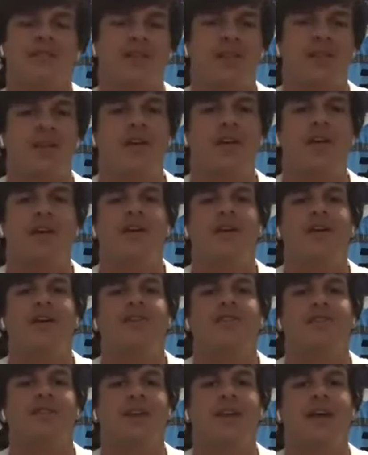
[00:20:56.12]
and
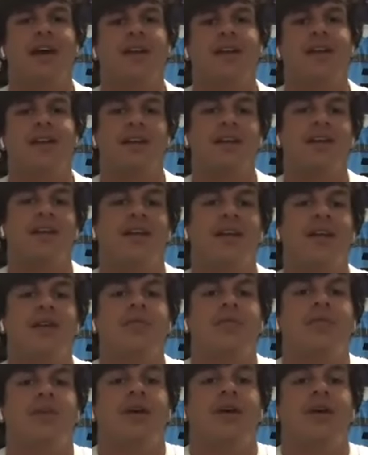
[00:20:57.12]
so he
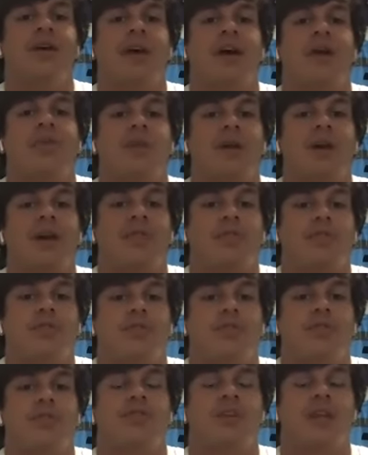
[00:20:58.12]
helped me out
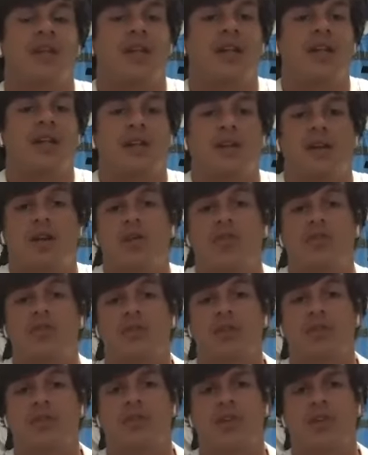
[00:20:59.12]
first. And then Coach
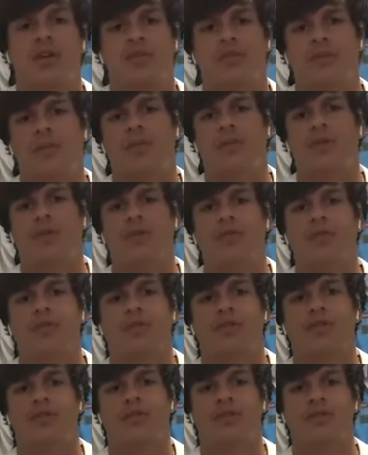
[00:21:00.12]
Hurst, I don't know if you remember Coach
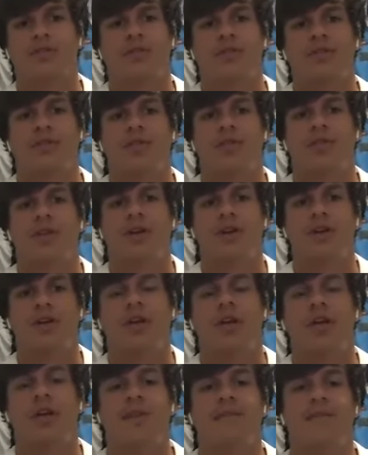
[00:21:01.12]
Hurst. He was there for a year.
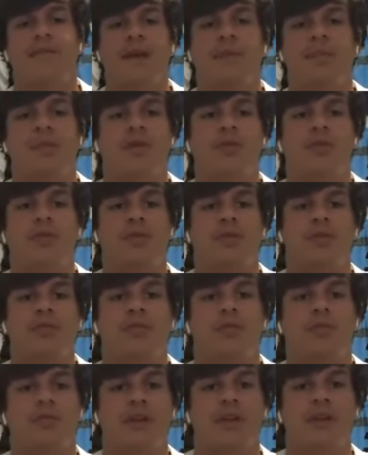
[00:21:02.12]
They both worked
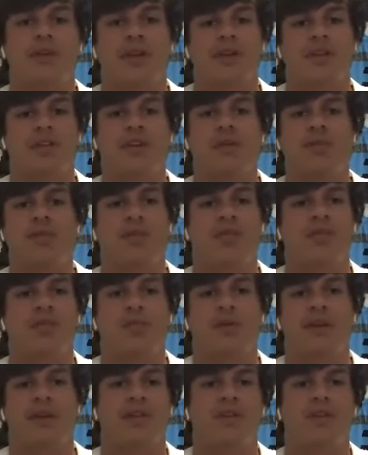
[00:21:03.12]
with me. They're like, "You're gonna be
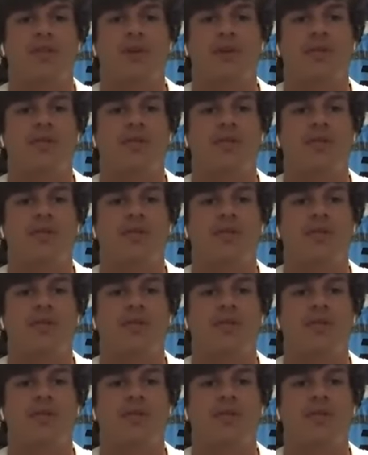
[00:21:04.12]
quarterback. You're gonna be